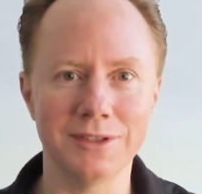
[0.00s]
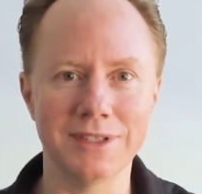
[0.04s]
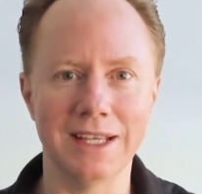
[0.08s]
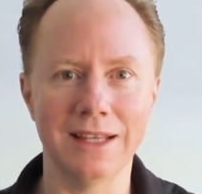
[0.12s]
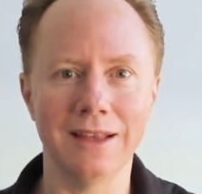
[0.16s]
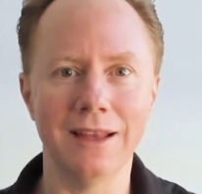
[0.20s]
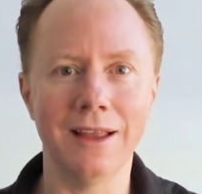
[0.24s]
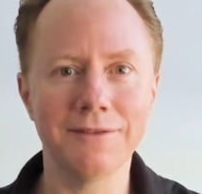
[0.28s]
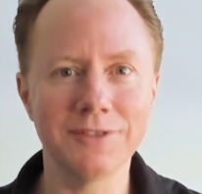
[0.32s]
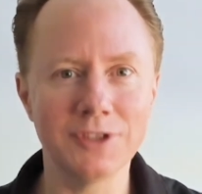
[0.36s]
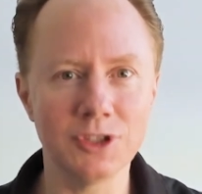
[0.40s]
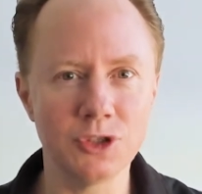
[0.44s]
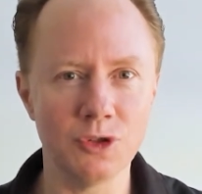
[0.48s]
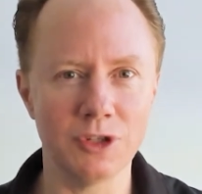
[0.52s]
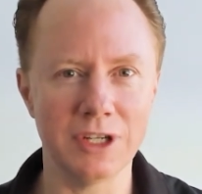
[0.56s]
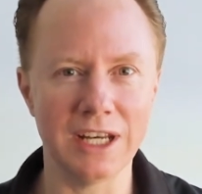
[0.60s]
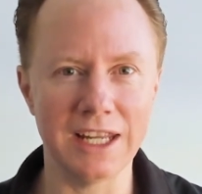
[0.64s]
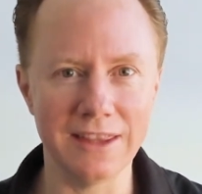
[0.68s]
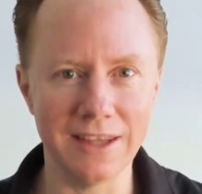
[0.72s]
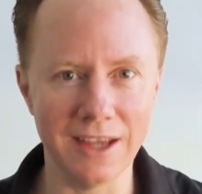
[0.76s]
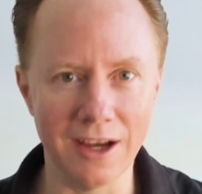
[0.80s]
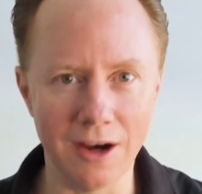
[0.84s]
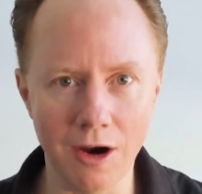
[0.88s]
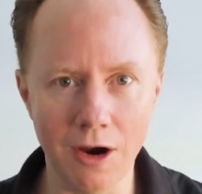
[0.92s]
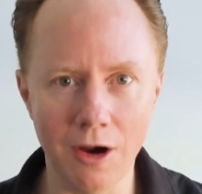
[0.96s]
They love to do it in
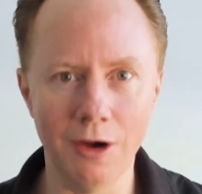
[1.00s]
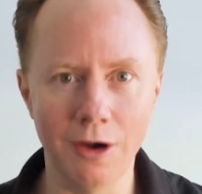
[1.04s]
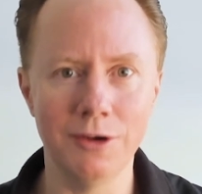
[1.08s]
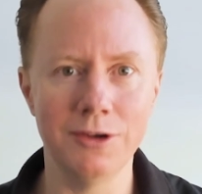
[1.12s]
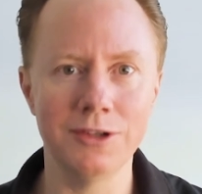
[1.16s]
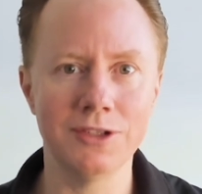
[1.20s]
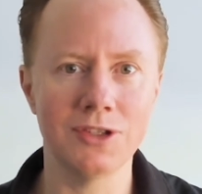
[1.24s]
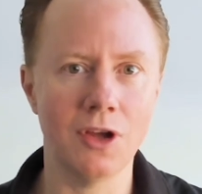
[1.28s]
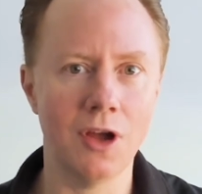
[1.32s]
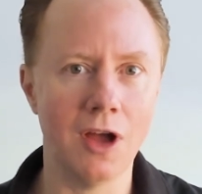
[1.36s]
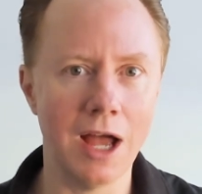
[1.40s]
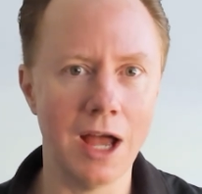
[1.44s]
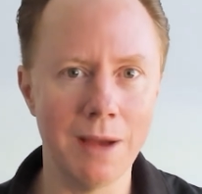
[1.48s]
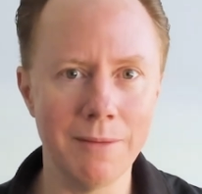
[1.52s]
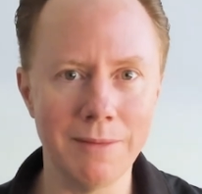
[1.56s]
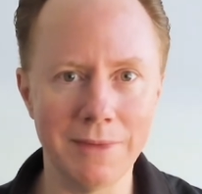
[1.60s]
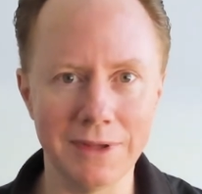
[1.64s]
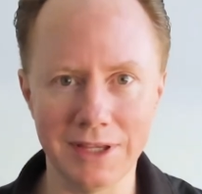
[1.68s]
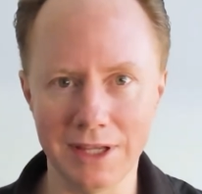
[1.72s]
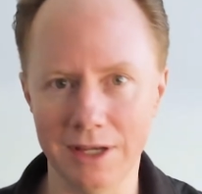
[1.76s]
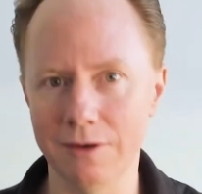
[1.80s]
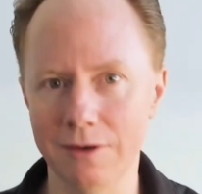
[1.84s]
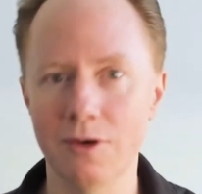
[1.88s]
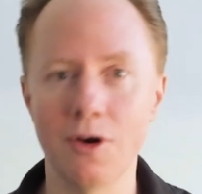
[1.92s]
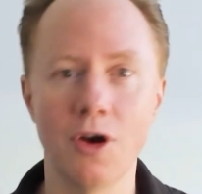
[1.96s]
their own time at
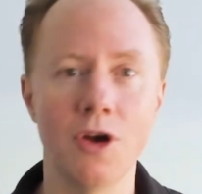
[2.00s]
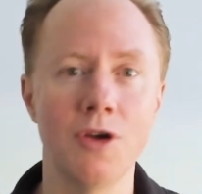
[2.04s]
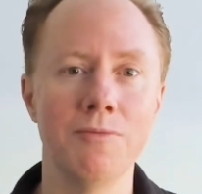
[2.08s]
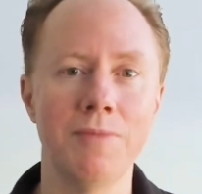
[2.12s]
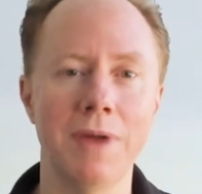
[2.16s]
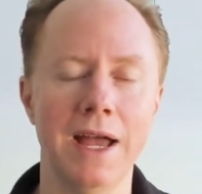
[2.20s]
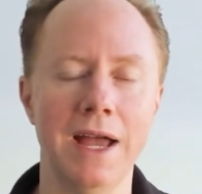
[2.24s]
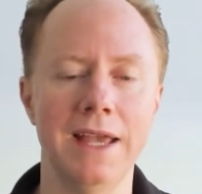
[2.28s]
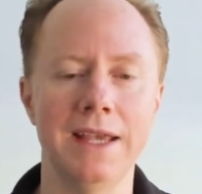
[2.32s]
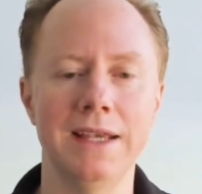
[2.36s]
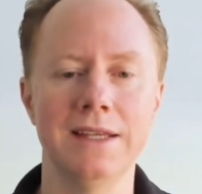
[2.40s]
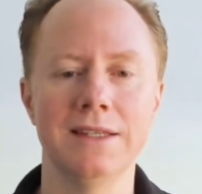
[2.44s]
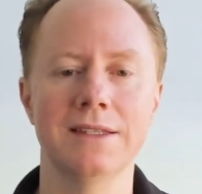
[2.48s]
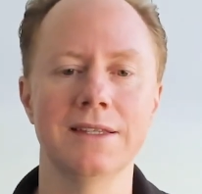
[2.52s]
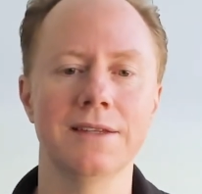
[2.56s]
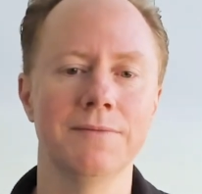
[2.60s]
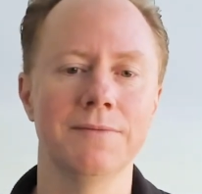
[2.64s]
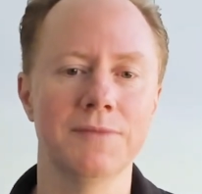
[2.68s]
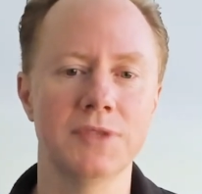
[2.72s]
their own pace.